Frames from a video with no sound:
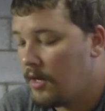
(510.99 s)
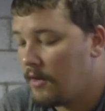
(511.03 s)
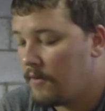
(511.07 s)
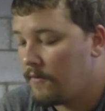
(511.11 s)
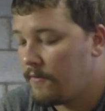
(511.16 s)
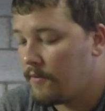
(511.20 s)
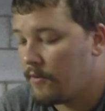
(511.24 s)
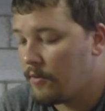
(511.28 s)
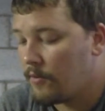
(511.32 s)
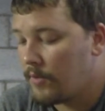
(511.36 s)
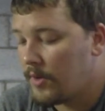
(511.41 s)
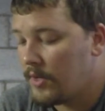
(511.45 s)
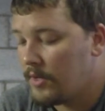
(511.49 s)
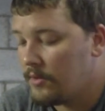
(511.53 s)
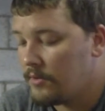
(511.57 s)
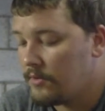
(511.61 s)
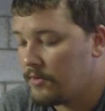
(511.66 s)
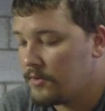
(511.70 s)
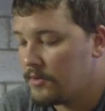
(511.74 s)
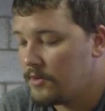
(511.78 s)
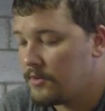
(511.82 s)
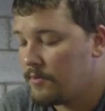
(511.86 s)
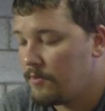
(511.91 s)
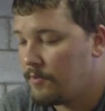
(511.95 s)
for
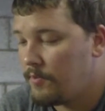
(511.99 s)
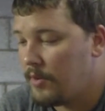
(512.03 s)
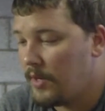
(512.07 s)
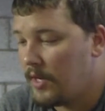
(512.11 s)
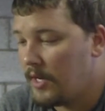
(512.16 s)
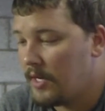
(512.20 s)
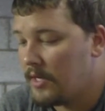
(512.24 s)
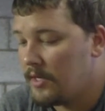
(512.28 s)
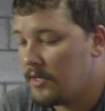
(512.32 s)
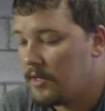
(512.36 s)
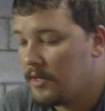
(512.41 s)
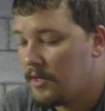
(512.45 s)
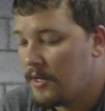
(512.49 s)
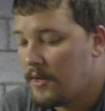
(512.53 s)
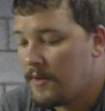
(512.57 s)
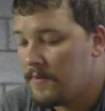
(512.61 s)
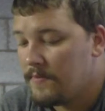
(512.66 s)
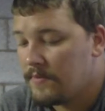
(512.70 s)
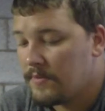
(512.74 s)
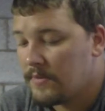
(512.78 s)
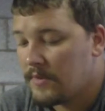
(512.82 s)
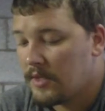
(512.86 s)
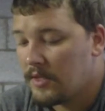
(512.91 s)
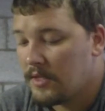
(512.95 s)
reels, but
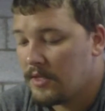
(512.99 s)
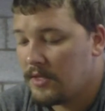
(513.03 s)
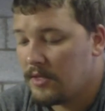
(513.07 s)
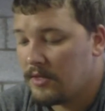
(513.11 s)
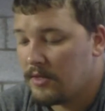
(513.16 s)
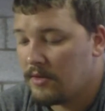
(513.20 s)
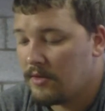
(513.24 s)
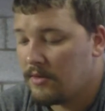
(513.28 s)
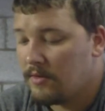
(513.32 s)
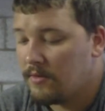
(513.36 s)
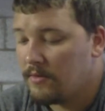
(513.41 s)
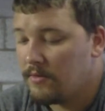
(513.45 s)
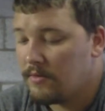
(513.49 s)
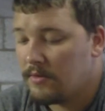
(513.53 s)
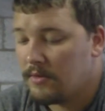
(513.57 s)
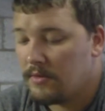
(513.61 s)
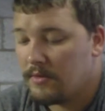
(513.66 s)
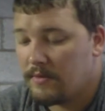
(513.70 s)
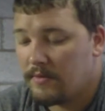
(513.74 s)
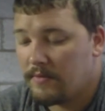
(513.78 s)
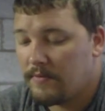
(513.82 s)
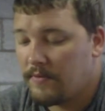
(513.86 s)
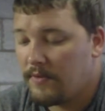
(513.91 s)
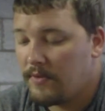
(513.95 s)
you know,
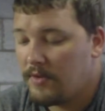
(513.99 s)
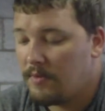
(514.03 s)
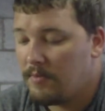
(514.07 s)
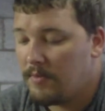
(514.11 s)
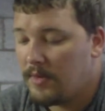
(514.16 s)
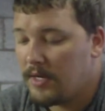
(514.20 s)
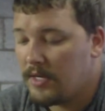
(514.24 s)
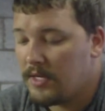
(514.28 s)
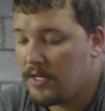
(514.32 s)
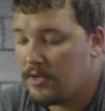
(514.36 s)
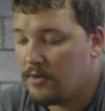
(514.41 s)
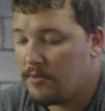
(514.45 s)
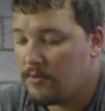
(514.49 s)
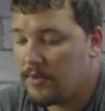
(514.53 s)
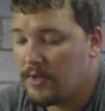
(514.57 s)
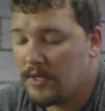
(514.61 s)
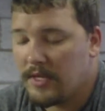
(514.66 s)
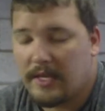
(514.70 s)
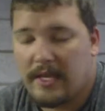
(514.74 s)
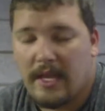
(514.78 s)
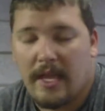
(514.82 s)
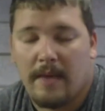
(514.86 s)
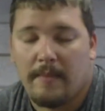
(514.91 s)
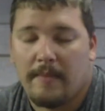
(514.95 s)
for the money, you really
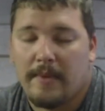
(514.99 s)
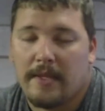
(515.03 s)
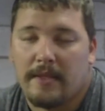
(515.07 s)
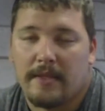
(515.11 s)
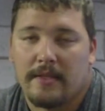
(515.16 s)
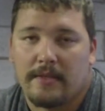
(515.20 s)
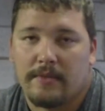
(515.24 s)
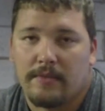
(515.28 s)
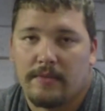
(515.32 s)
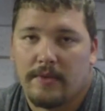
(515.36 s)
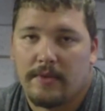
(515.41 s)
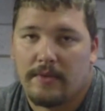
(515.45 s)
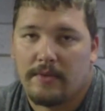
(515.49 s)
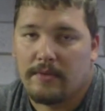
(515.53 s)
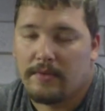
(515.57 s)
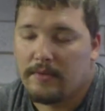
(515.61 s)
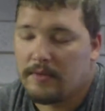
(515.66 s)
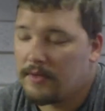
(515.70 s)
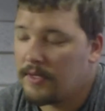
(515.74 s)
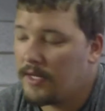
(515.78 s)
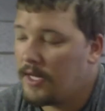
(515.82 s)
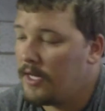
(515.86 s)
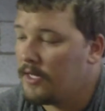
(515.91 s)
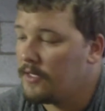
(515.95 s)
can't beat this reel,
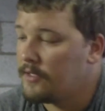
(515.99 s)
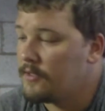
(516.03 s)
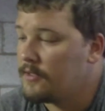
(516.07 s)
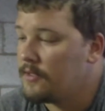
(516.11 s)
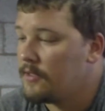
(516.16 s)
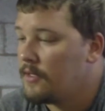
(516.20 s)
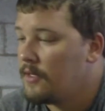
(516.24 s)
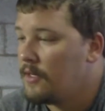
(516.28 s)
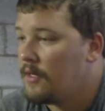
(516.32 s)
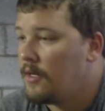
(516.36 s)
guys.